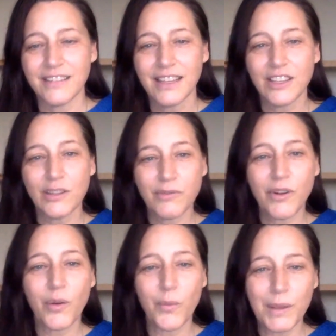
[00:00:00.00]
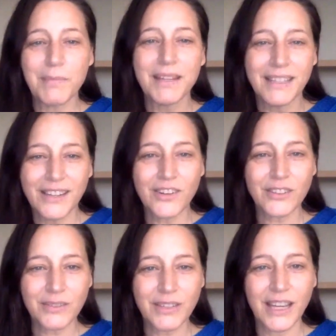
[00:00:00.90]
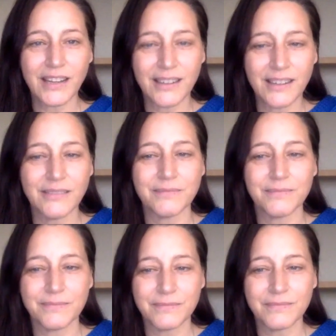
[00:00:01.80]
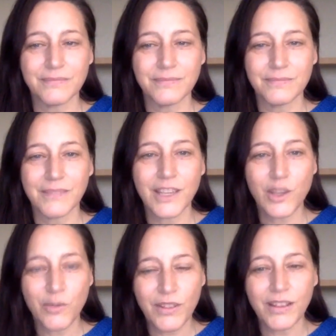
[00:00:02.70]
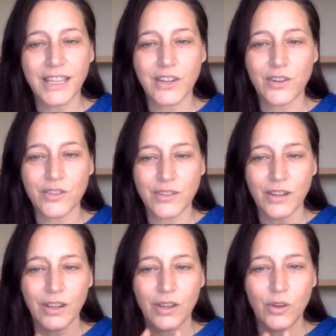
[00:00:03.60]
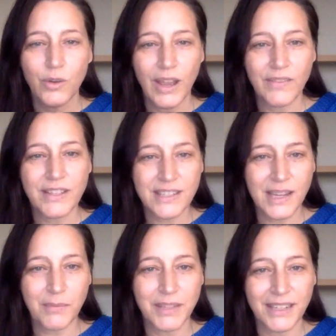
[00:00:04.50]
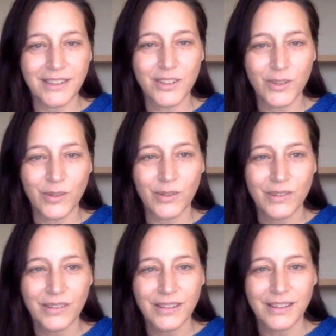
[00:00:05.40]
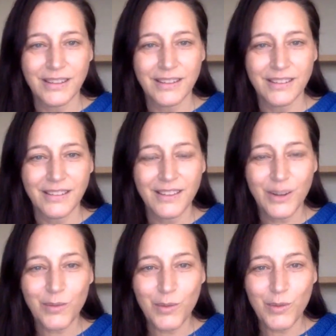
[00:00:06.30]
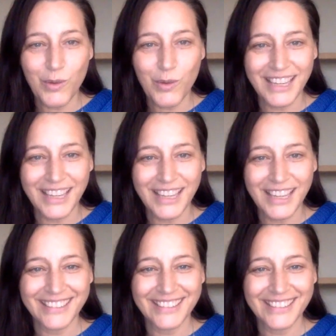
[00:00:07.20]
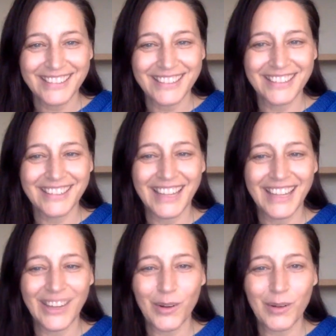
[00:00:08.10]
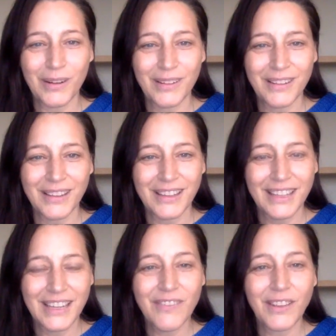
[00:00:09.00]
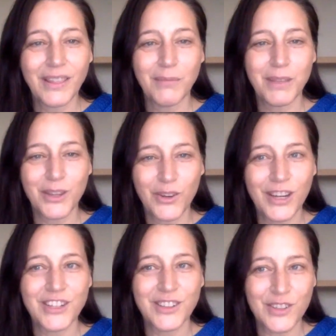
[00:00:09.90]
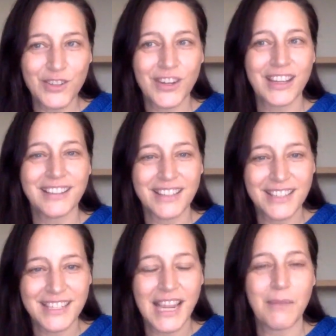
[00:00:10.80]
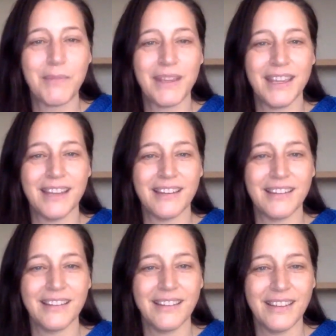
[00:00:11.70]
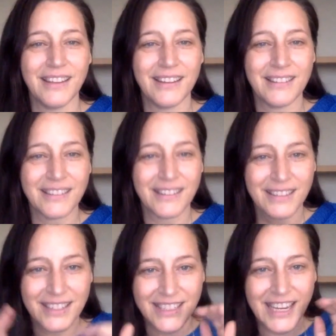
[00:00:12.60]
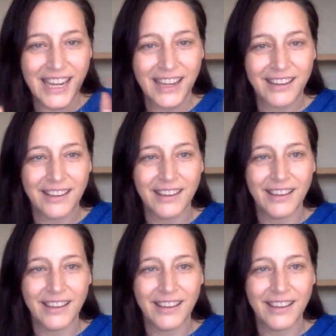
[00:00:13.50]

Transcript: Thank you for our women leaders of Canada. Thank you for the leaders who haven't stepped into their role yet, that you're giving them the courage and the strength to step in and to say,